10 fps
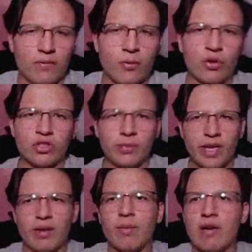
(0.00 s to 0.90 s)
Of course,
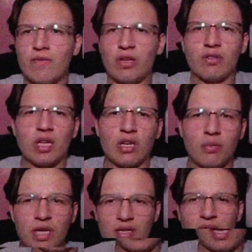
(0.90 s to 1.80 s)
my video is not going
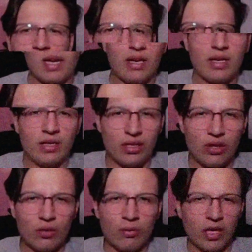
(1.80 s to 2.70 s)
to be as edited
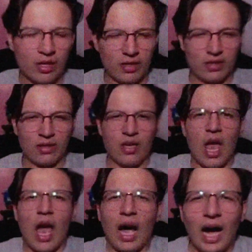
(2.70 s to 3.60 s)
as you because
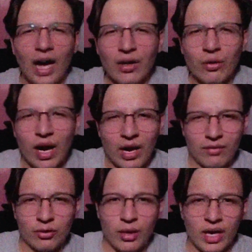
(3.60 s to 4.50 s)
I don't
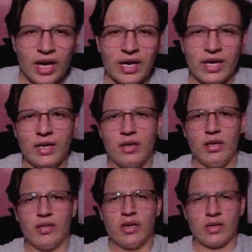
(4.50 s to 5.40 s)
have to edit.
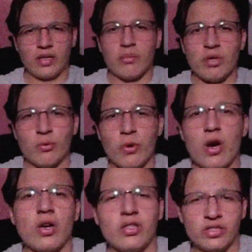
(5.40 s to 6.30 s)
It's all going to be raw.